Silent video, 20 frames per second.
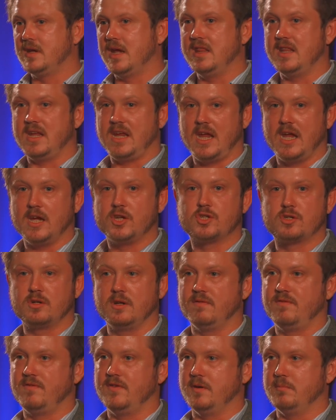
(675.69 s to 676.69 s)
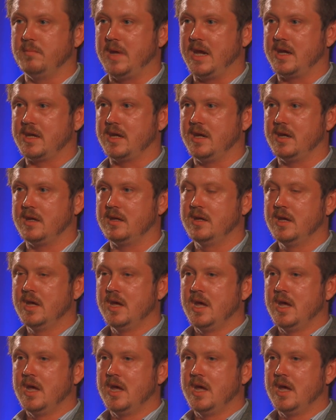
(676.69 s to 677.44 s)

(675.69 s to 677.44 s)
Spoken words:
and the history of filmmaking.